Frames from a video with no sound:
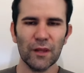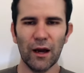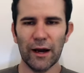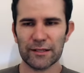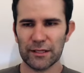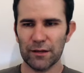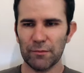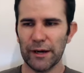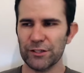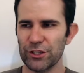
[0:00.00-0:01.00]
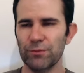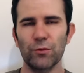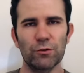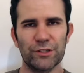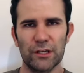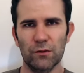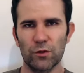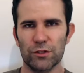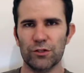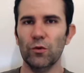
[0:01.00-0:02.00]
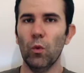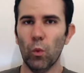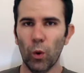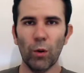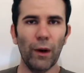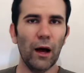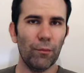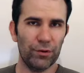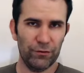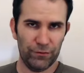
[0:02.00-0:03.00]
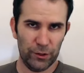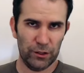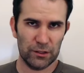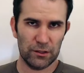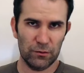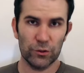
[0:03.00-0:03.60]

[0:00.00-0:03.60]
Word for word: I said my gym routine was to warm up first,